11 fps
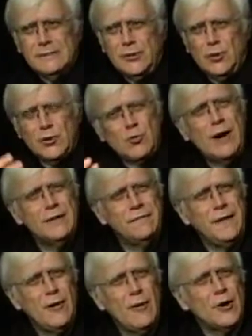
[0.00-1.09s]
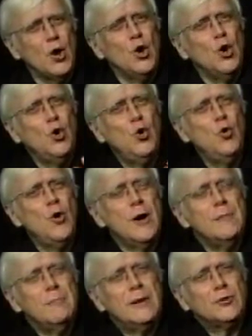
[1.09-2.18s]
you're trying to figure out who
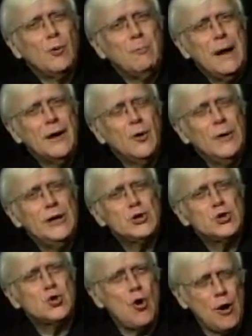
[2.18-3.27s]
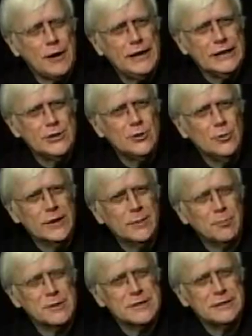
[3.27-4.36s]
Montalbano is talking to in a
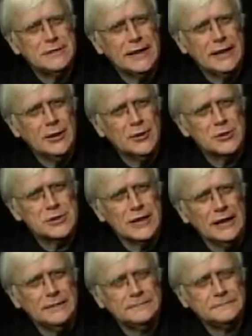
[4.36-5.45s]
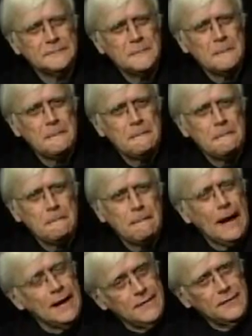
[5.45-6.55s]
particular scene.
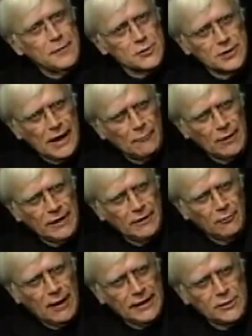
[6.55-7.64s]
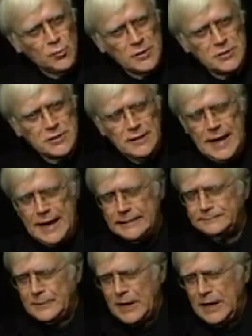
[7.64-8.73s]
And then there's an ironic twist to that.
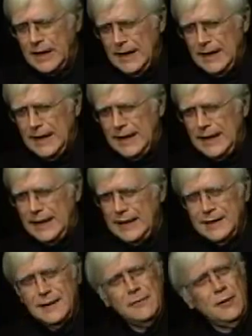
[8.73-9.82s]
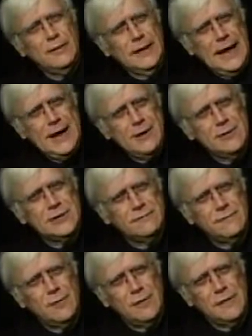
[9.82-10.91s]
The layers of
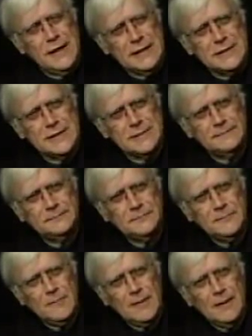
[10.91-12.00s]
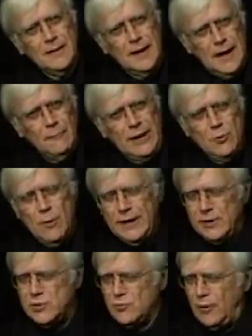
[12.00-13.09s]
all this are really quite
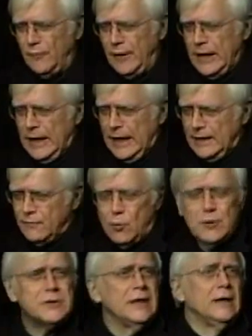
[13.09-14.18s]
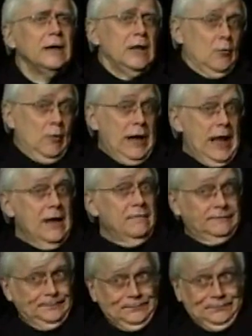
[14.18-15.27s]
extraordinary. And of course, then we have